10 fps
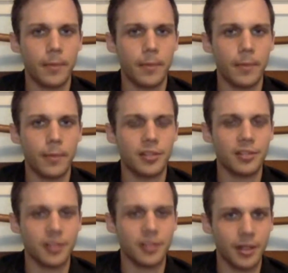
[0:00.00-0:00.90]
where what
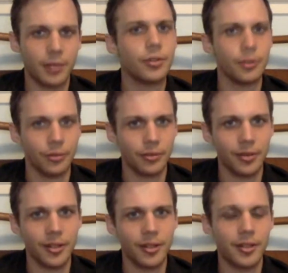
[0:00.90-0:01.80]
they say they will do,
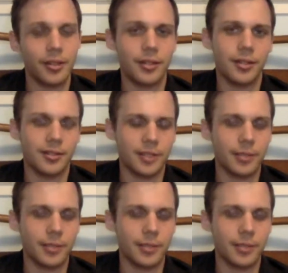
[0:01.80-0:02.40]
and